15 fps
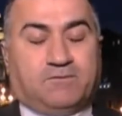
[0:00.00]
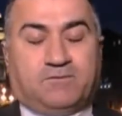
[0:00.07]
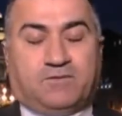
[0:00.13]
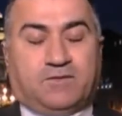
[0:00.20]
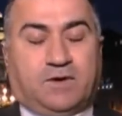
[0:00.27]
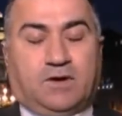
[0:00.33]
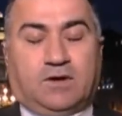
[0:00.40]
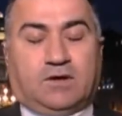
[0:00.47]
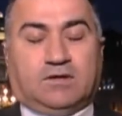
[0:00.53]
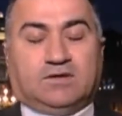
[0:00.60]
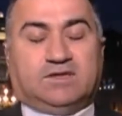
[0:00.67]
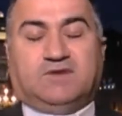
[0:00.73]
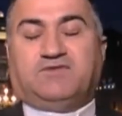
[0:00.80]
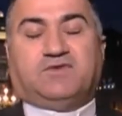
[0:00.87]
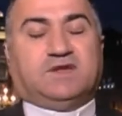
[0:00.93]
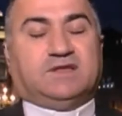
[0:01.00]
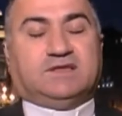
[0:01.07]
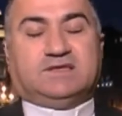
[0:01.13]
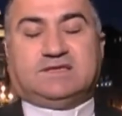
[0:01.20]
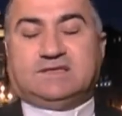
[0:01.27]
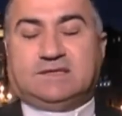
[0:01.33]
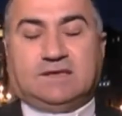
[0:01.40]
For
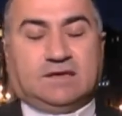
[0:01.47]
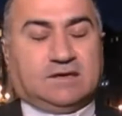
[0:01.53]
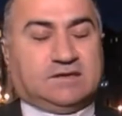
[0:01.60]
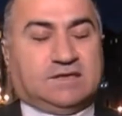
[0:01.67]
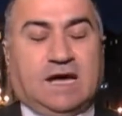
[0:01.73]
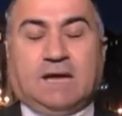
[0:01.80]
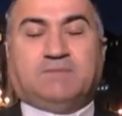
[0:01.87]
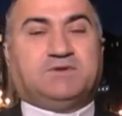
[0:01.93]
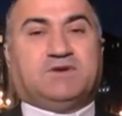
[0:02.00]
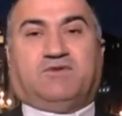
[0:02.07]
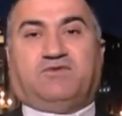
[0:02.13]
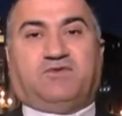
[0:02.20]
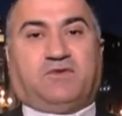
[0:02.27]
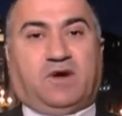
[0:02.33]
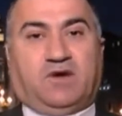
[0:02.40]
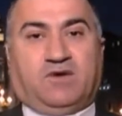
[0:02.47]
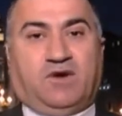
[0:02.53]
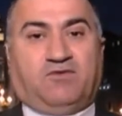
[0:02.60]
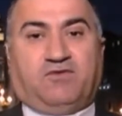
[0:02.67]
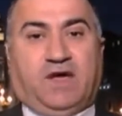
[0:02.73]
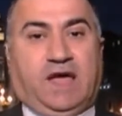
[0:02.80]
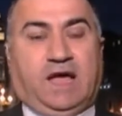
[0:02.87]
different types
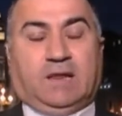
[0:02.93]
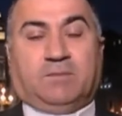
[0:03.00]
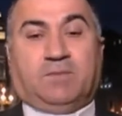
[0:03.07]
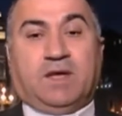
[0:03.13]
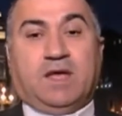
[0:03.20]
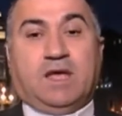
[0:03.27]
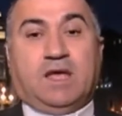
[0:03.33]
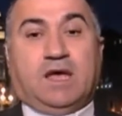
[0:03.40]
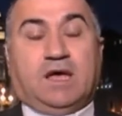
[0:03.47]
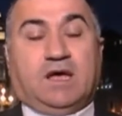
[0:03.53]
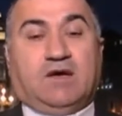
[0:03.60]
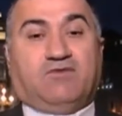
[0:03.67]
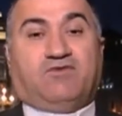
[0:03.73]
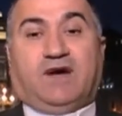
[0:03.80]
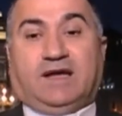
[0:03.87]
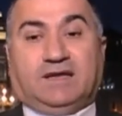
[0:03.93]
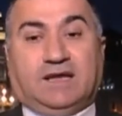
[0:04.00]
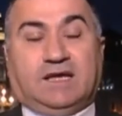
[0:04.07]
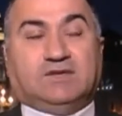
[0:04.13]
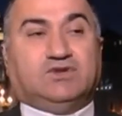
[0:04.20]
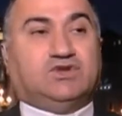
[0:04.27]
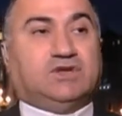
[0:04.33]
of help,
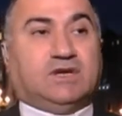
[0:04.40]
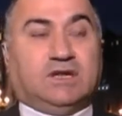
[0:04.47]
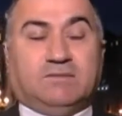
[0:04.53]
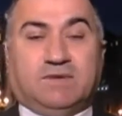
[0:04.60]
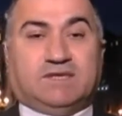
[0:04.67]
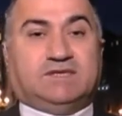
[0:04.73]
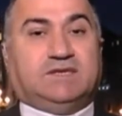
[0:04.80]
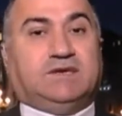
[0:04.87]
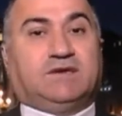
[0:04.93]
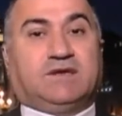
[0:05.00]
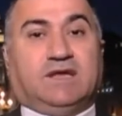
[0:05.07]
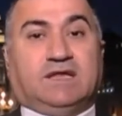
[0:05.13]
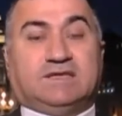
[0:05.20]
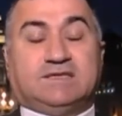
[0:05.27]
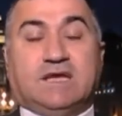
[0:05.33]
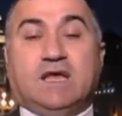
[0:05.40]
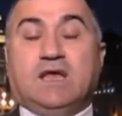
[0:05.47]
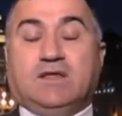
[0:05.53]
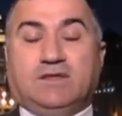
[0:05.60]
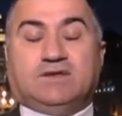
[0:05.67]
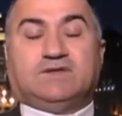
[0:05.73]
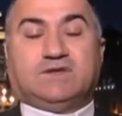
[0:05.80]
financial, materials.
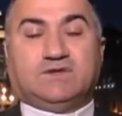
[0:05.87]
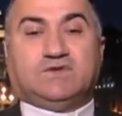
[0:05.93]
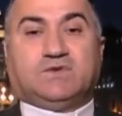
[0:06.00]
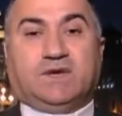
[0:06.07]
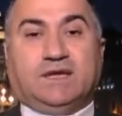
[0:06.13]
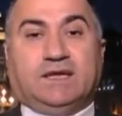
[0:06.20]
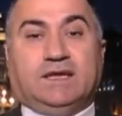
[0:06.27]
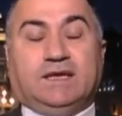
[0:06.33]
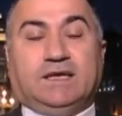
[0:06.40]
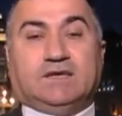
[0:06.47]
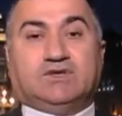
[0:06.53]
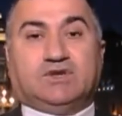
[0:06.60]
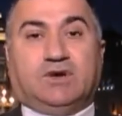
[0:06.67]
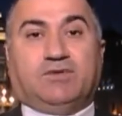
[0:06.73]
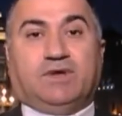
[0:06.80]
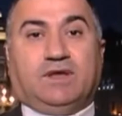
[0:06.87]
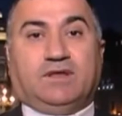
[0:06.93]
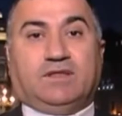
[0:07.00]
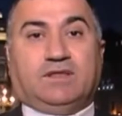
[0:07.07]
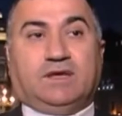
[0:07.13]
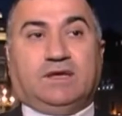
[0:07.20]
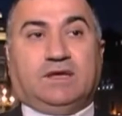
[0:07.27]
This is really
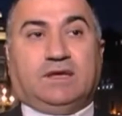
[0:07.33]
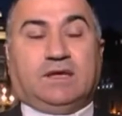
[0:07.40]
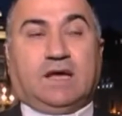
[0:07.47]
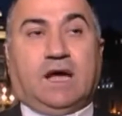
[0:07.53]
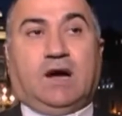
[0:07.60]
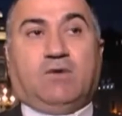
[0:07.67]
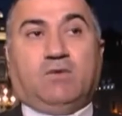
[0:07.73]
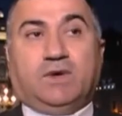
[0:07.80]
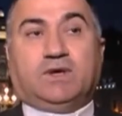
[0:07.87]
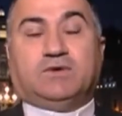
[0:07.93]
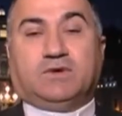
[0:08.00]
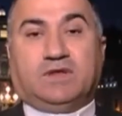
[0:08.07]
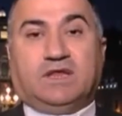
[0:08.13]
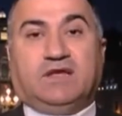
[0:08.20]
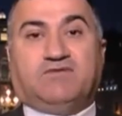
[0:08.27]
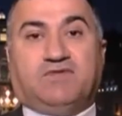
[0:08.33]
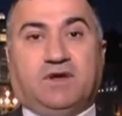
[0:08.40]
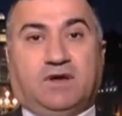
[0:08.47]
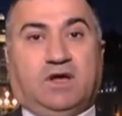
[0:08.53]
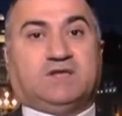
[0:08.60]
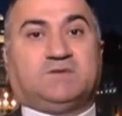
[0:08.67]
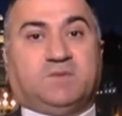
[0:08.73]
showing how we could live the
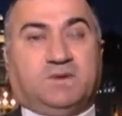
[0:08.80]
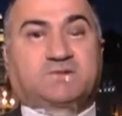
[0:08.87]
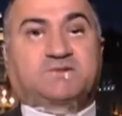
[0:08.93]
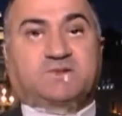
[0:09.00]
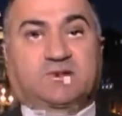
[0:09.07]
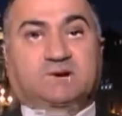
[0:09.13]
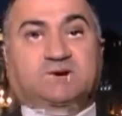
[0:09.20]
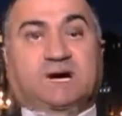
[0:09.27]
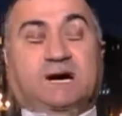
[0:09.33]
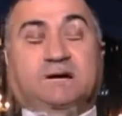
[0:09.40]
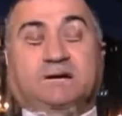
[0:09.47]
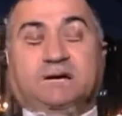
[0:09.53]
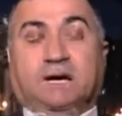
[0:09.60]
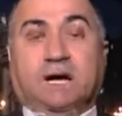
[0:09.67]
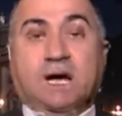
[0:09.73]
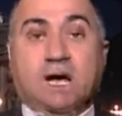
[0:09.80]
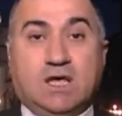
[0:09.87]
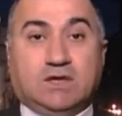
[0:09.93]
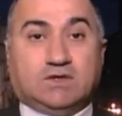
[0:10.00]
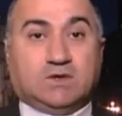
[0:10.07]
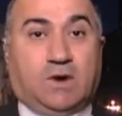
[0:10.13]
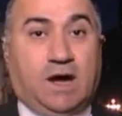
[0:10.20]
gospel of solidarity.
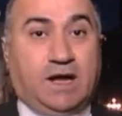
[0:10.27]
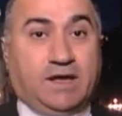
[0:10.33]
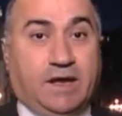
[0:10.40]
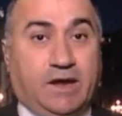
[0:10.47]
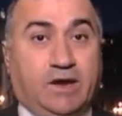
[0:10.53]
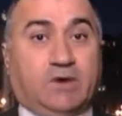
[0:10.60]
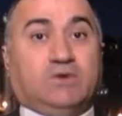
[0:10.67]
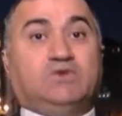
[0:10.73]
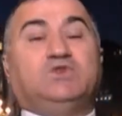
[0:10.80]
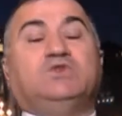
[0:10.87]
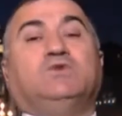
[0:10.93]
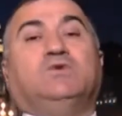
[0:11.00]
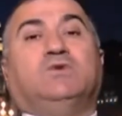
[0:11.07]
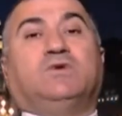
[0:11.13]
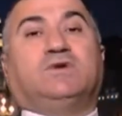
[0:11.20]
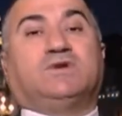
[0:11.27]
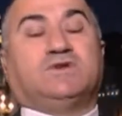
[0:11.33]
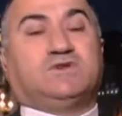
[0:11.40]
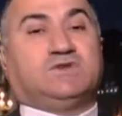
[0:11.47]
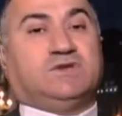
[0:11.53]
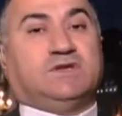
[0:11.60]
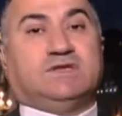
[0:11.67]
So I urge you,
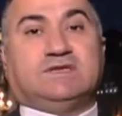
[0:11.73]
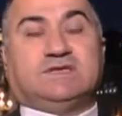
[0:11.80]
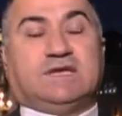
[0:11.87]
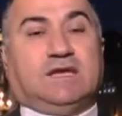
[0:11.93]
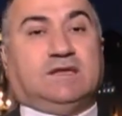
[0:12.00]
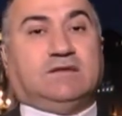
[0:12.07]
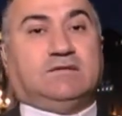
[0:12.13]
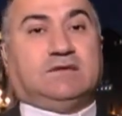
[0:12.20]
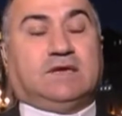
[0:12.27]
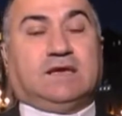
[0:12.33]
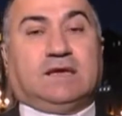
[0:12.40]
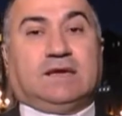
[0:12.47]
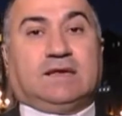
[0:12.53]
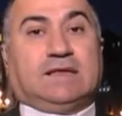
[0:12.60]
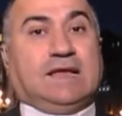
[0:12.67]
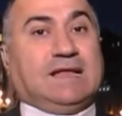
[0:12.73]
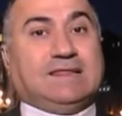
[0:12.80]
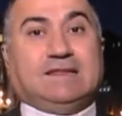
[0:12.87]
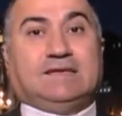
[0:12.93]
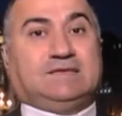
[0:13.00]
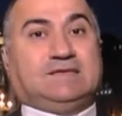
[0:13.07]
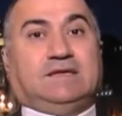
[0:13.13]
Christians and
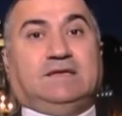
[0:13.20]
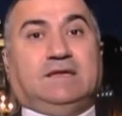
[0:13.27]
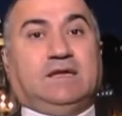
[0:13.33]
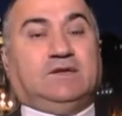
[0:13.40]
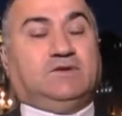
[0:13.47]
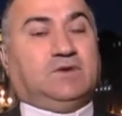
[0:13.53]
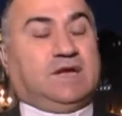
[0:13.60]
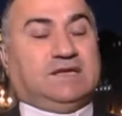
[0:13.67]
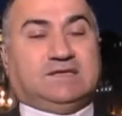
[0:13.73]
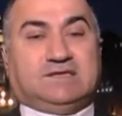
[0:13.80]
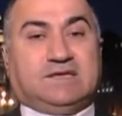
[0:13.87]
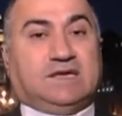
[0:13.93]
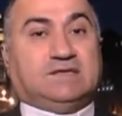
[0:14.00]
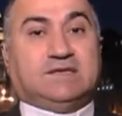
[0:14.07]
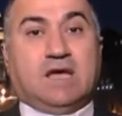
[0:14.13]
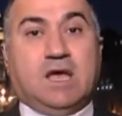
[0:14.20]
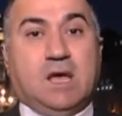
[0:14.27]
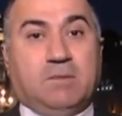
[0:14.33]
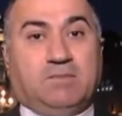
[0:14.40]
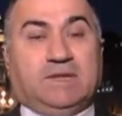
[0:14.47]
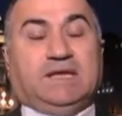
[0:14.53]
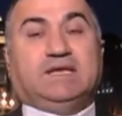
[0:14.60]
Catholics in the United States,
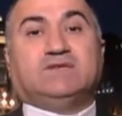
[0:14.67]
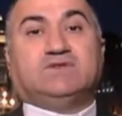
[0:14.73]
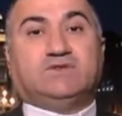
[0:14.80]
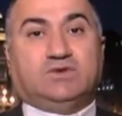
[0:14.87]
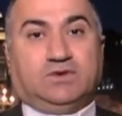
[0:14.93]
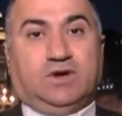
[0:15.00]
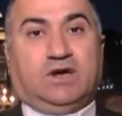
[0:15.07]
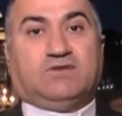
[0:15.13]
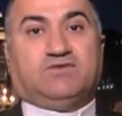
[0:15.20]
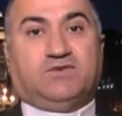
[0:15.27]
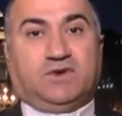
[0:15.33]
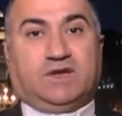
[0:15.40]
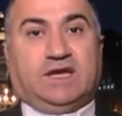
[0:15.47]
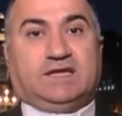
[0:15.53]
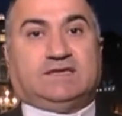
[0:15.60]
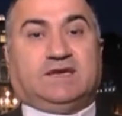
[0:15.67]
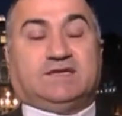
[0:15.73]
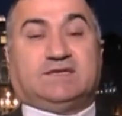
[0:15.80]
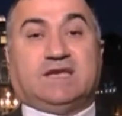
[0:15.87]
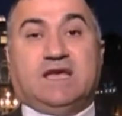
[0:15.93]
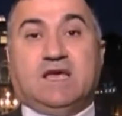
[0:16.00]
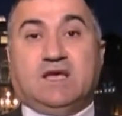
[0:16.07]
please do not forget
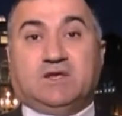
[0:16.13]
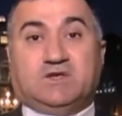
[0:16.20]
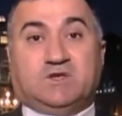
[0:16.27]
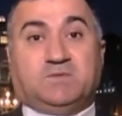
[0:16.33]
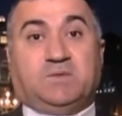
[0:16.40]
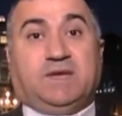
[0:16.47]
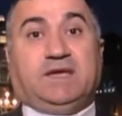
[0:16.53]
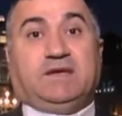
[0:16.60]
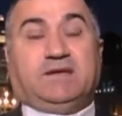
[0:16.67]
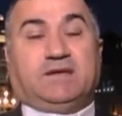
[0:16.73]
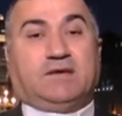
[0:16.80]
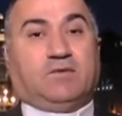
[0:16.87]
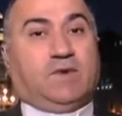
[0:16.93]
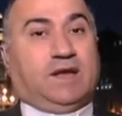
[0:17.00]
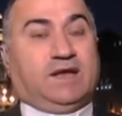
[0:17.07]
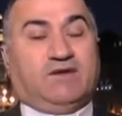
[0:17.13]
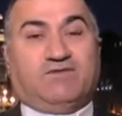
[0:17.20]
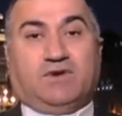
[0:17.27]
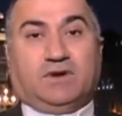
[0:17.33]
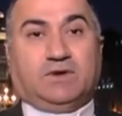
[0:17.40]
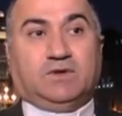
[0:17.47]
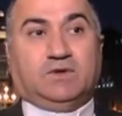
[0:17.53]
us. Speak
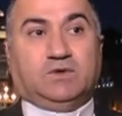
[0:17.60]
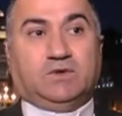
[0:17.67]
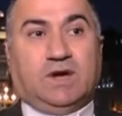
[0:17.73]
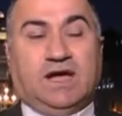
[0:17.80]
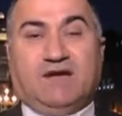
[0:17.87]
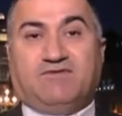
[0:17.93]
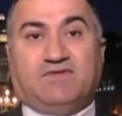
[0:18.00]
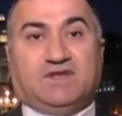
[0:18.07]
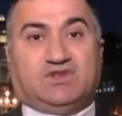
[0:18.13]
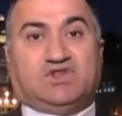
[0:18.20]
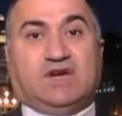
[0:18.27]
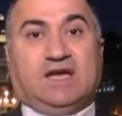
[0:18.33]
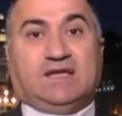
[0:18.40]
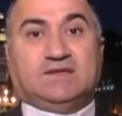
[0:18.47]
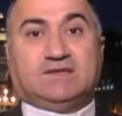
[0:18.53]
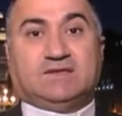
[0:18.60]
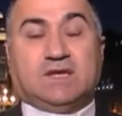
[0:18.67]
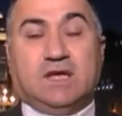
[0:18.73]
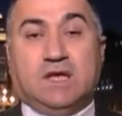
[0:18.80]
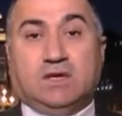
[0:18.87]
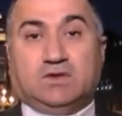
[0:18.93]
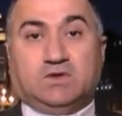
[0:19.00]
whenever you have the chance
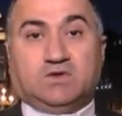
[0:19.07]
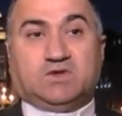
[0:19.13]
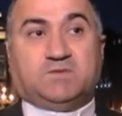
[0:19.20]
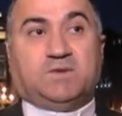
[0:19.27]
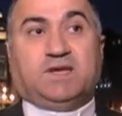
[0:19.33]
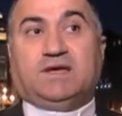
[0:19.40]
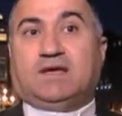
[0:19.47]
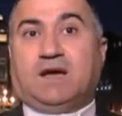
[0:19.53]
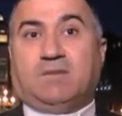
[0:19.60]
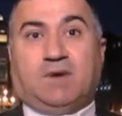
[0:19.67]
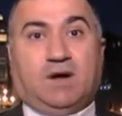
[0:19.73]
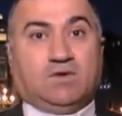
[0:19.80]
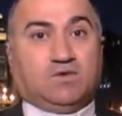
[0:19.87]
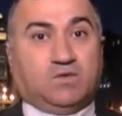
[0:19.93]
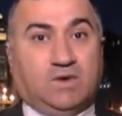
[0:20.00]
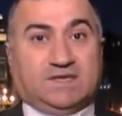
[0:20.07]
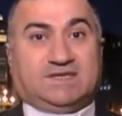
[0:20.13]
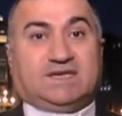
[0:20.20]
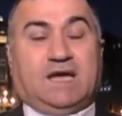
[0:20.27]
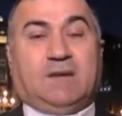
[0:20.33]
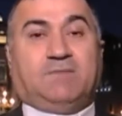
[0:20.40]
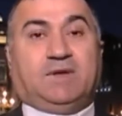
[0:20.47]
to speak about
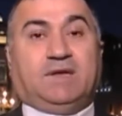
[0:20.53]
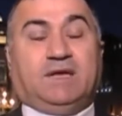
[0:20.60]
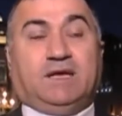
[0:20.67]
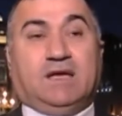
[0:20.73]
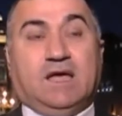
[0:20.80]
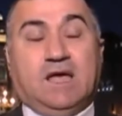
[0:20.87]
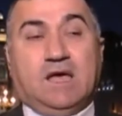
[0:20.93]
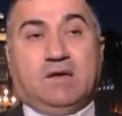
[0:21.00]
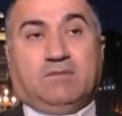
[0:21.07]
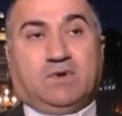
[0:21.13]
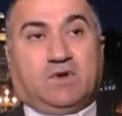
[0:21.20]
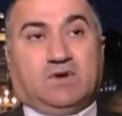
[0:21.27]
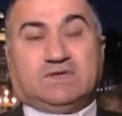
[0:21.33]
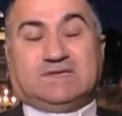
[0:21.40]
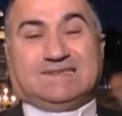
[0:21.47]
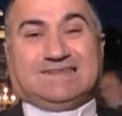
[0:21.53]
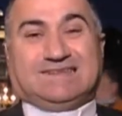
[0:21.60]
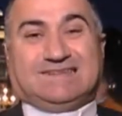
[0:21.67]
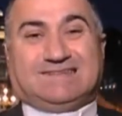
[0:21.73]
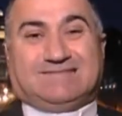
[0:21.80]
what's happening, because